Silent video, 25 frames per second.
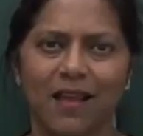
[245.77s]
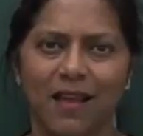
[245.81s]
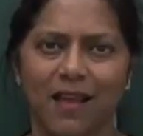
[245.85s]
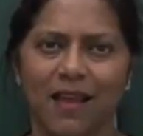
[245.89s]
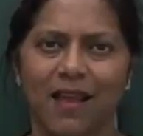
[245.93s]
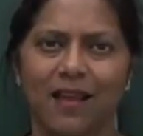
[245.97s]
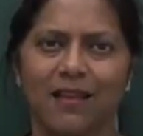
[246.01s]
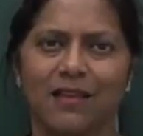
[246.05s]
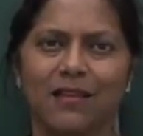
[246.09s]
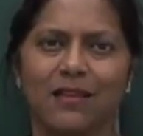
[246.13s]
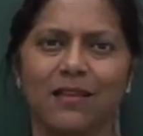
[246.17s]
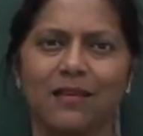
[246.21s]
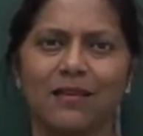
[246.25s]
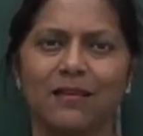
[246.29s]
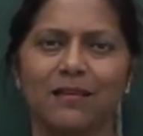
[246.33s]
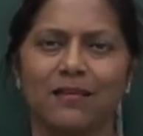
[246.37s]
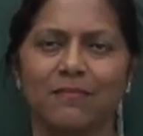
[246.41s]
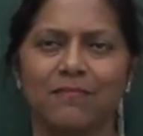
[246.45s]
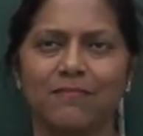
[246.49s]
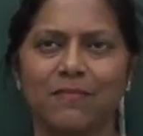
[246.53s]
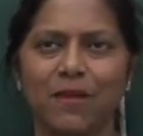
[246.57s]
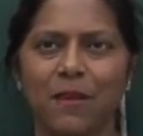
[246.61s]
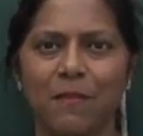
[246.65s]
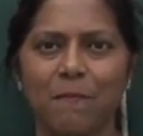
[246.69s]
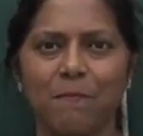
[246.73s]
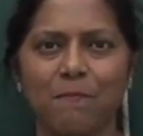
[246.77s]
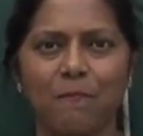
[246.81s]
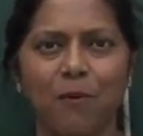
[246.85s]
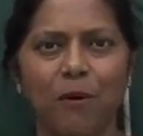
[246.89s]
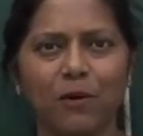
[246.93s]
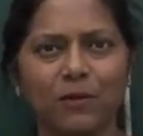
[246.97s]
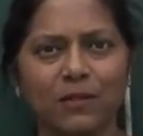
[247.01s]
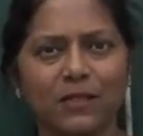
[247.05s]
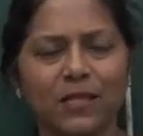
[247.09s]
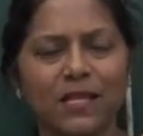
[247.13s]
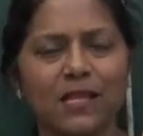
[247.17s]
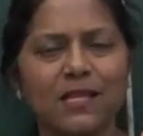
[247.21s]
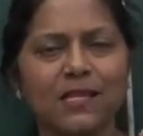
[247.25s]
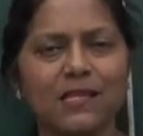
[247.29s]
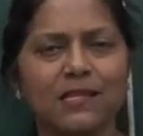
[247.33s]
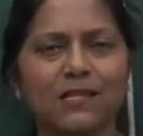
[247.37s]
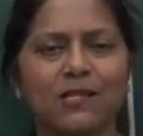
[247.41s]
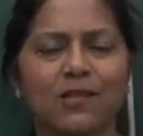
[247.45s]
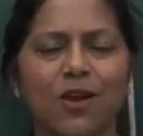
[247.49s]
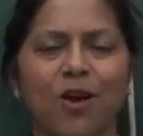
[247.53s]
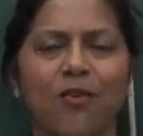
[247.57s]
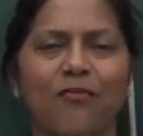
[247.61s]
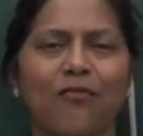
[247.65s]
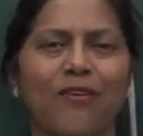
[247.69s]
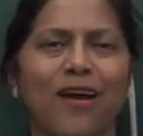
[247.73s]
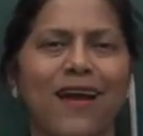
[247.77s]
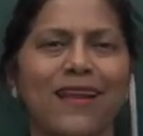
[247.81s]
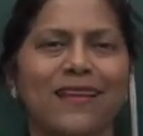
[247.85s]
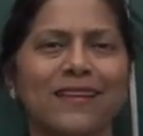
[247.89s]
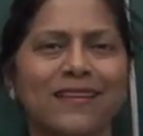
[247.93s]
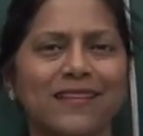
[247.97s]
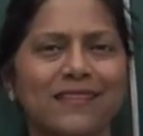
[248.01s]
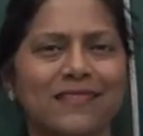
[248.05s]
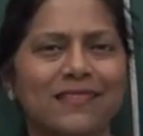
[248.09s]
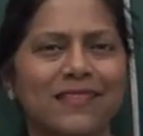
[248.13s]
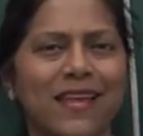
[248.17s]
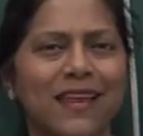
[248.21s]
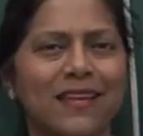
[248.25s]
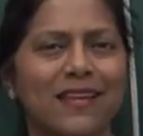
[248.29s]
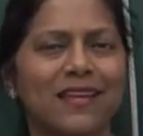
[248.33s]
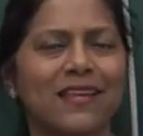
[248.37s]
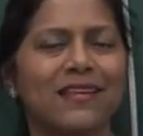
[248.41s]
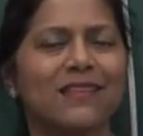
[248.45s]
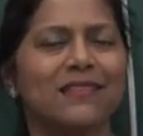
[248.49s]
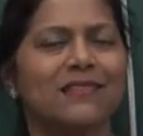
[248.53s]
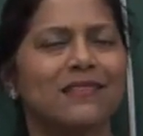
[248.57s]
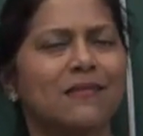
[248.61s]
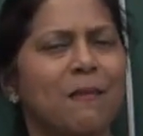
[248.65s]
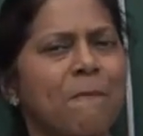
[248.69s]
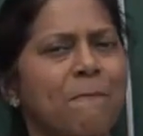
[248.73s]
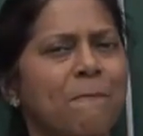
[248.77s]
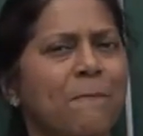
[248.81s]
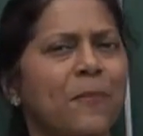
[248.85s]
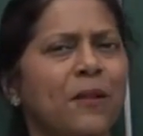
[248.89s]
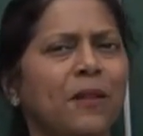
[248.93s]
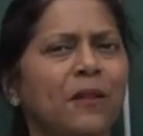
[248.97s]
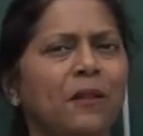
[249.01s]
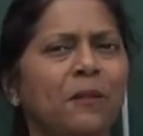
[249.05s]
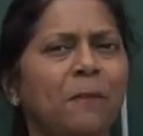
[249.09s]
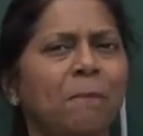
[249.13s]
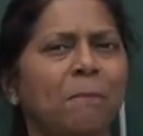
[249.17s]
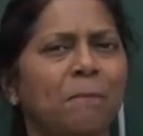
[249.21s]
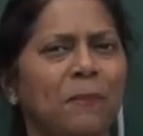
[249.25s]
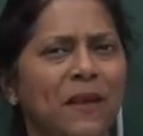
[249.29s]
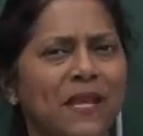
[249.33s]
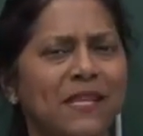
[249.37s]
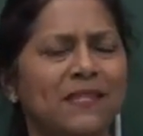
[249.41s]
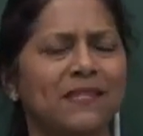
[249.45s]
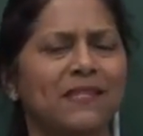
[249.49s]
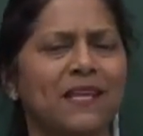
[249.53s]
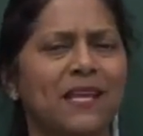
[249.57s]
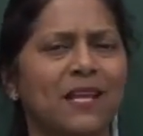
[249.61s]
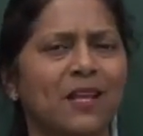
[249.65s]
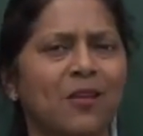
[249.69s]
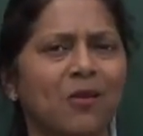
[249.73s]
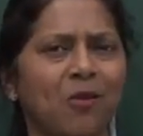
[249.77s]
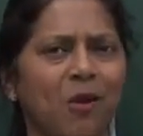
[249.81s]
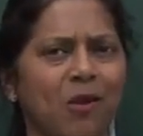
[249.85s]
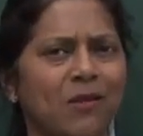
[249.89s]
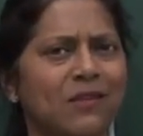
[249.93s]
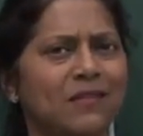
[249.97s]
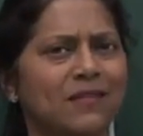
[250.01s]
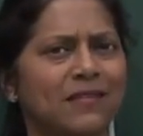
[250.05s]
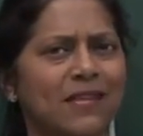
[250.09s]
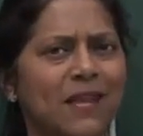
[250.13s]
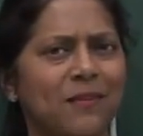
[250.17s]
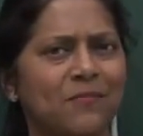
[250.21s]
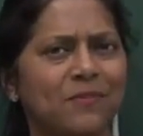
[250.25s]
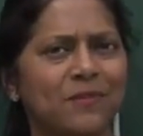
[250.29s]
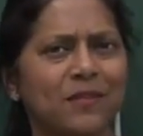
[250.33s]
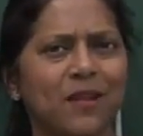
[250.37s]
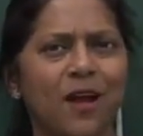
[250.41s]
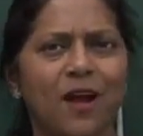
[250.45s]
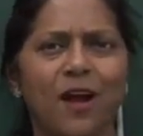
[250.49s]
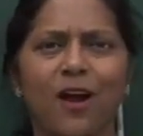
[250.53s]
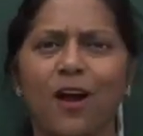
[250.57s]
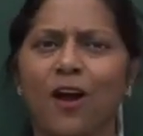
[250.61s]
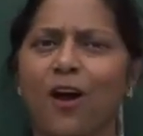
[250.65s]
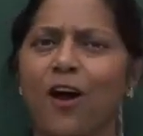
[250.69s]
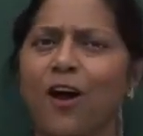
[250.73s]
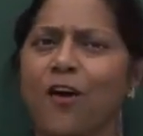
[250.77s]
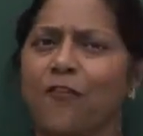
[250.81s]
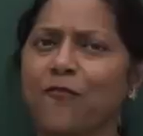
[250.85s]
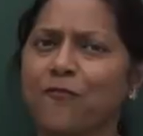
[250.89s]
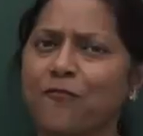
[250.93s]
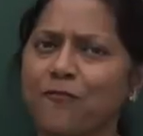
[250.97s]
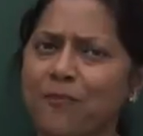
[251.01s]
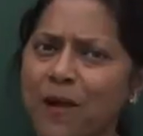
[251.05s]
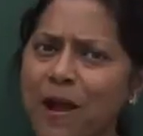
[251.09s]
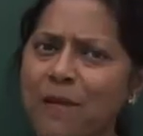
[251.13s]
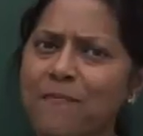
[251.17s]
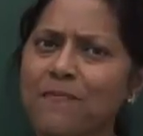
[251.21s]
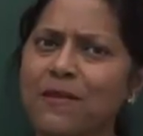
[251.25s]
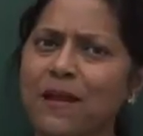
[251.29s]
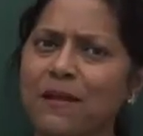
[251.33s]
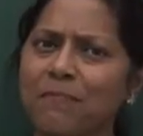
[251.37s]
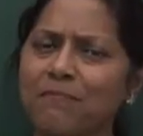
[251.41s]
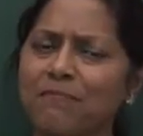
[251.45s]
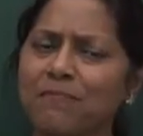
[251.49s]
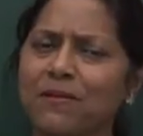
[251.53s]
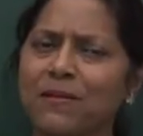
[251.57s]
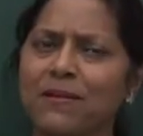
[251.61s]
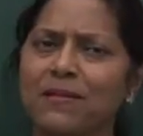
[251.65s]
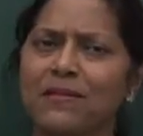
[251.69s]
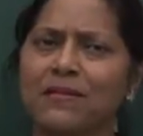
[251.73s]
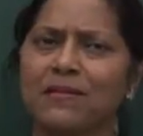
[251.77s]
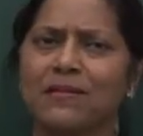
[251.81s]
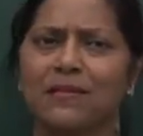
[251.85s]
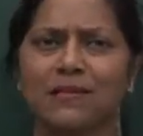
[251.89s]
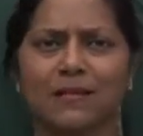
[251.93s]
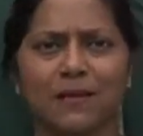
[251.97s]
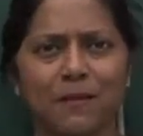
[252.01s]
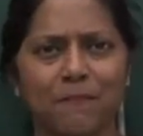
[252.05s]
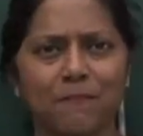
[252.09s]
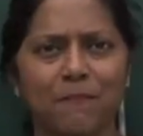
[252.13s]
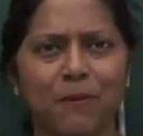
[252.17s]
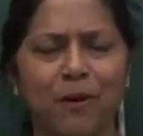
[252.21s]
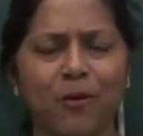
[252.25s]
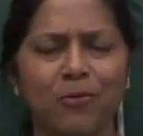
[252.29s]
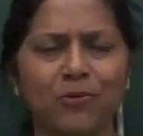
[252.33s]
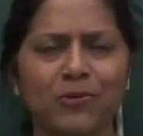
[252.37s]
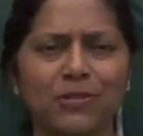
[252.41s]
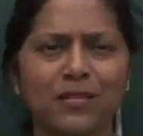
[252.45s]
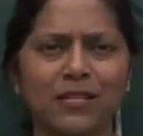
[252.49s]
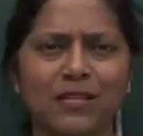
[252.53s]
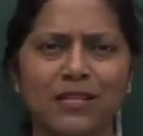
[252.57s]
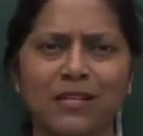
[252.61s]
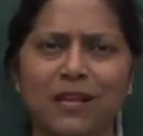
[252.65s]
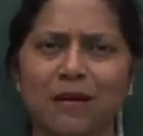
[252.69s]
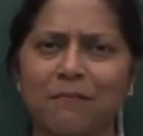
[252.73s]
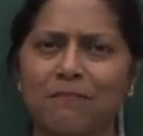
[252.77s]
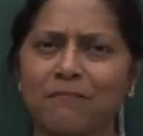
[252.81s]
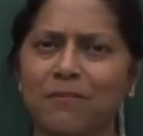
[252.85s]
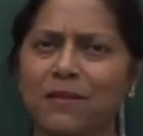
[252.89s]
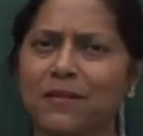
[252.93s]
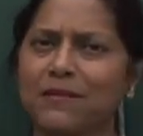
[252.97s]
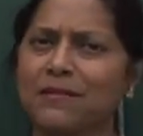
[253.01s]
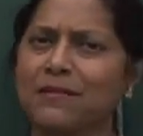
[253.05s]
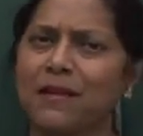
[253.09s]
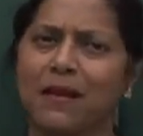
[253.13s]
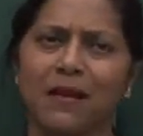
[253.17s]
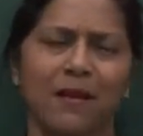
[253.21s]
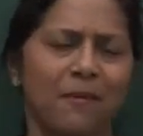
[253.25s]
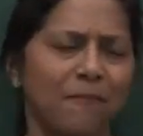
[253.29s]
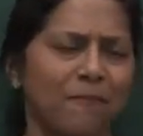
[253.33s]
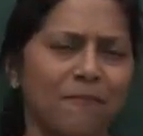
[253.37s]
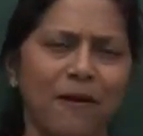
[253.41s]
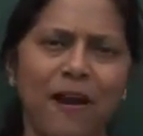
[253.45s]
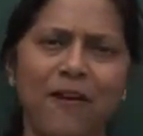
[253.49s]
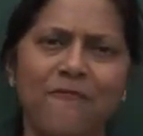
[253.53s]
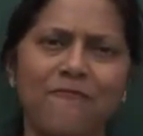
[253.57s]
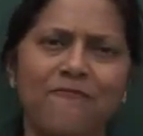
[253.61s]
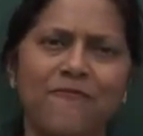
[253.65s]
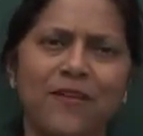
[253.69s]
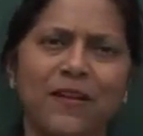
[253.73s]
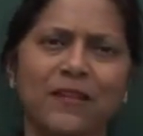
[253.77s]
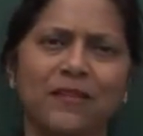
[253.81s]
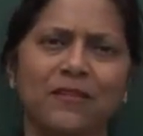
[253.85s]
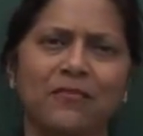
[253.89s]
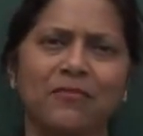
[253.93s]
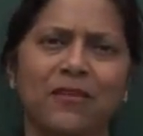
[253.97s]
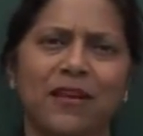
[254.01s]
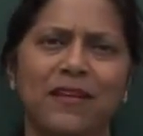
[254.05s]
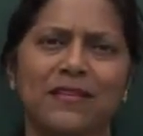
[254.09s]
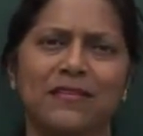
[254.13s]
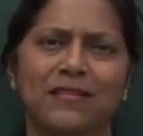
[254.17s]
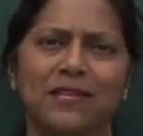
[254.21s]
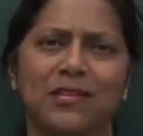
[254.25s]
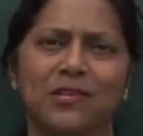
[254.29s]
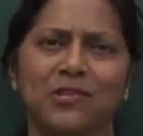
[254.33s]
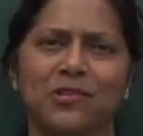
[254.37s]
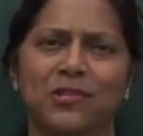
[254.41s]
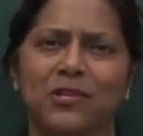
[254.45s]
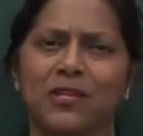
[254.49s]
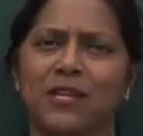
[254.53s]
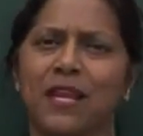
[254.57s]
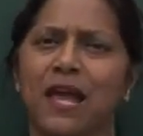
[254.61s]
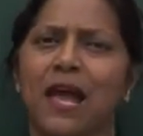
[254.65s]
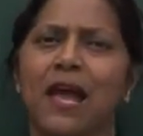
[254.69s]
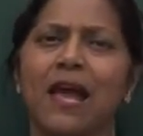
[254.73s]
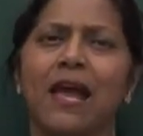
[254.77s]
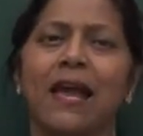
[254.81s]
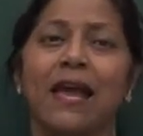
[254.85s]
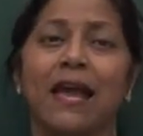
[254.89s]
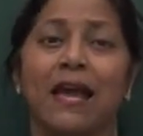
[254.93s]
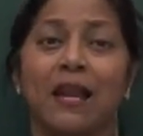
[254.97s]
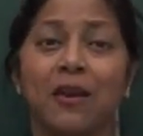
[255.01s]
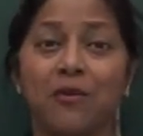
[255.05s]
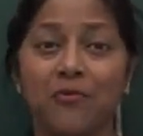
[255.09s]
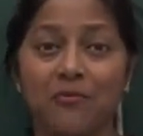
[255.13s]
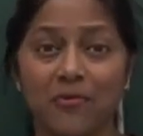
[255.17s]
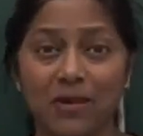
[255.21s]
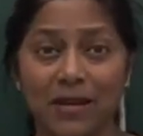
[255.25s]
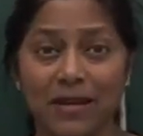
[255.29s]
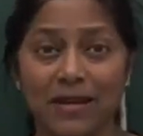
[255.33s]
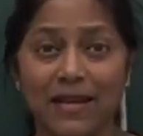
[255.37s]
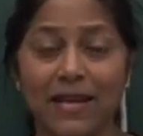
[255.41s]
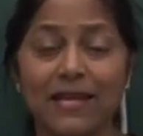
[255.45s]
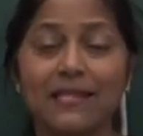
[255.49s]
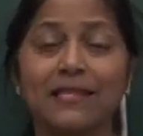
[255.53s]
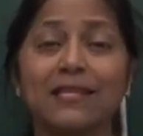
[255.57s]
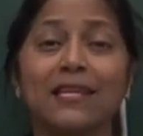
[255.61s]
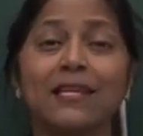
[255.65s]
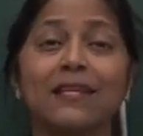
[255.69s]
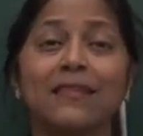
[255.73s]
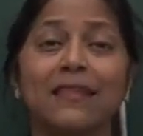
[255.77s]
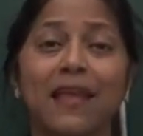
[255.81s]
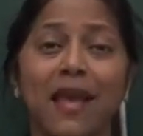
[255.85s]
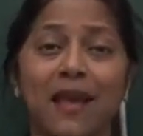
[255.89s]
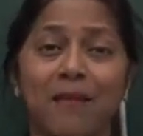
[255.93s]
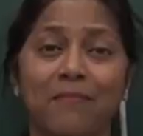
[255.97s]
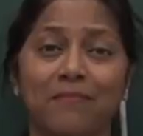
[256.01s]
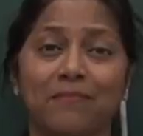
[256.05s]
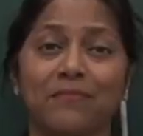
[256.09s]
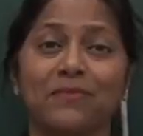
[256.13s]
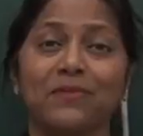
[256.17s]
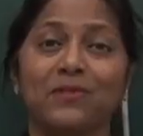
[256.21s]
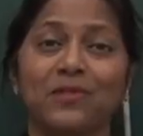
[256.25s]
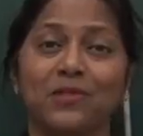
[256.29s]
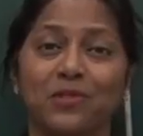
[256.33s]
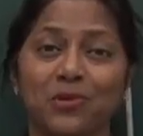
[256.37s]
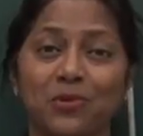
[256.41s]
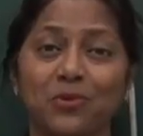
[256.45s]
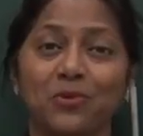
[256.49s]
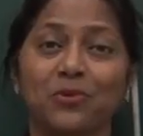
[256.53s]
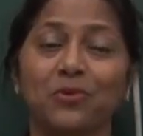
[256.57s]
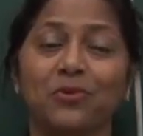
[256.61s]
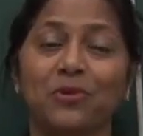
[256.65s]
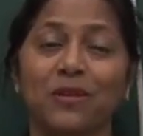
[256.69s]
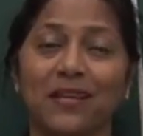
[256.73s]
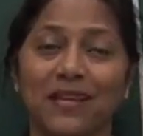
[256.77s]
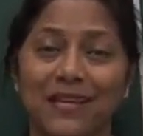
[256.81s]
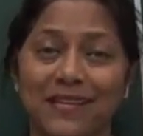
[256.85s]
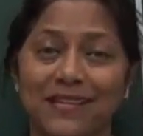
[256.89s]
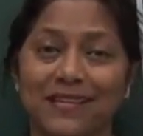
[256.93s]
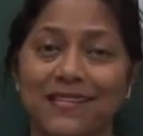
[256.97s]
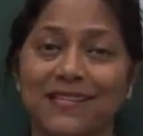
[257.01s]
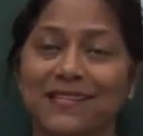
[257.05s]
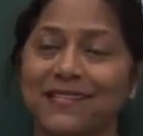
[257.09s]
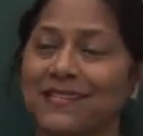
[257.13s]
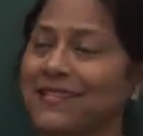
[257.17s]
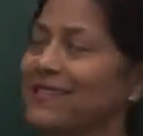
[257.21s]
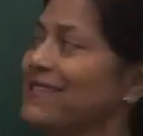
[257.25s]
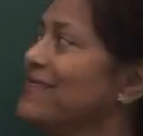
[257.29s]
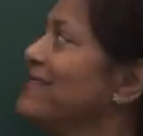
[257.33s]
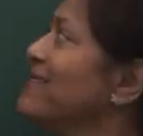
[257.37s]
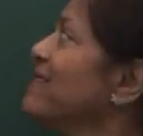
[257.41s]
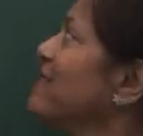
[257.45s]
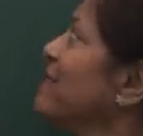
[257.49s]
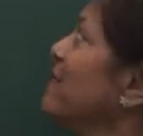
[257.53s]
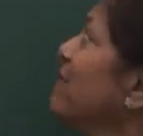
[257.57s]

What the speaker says: and the importance of understanding simple basic concepts of prime numbers, composite numbers, prime factorization, and relating them to indices.